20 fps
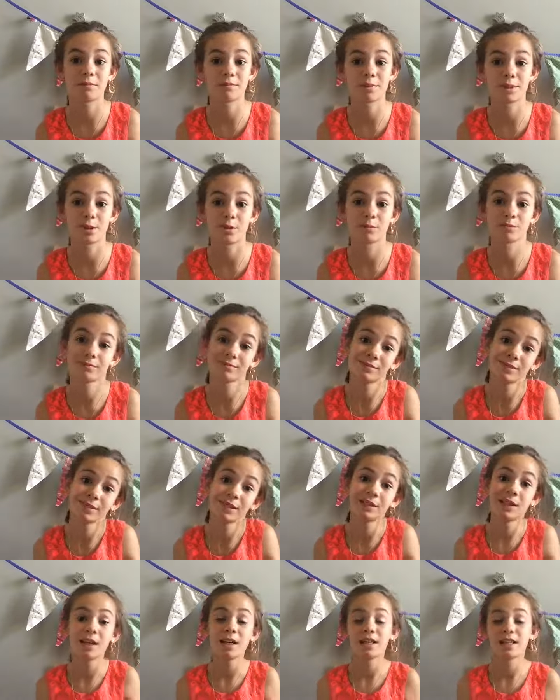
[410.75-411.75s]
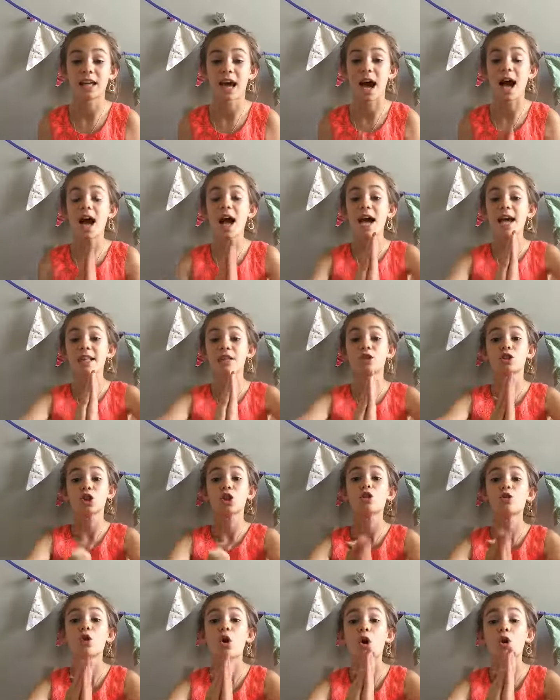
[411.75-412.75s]
So yeah, is
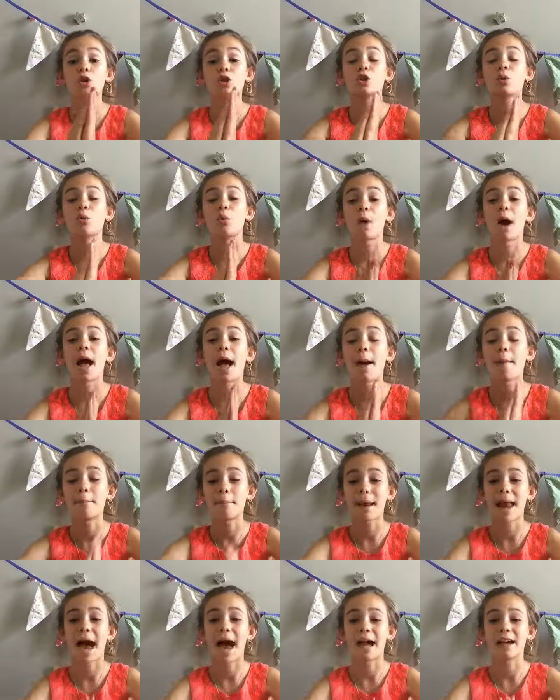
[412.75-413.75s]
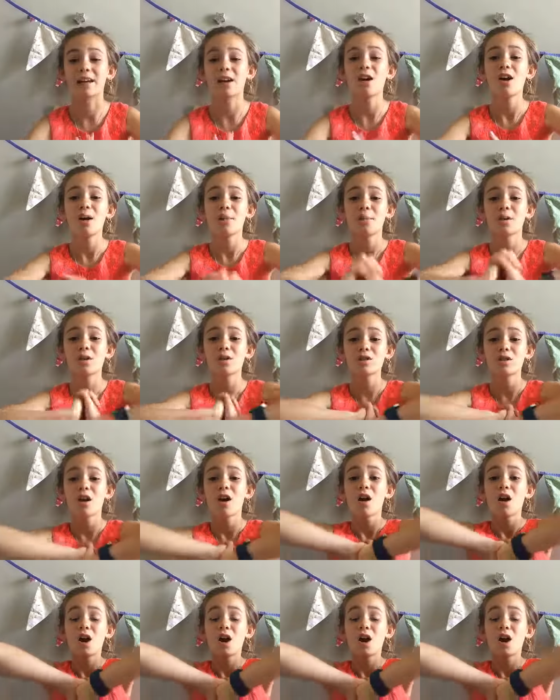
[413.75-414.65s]
to not wear black because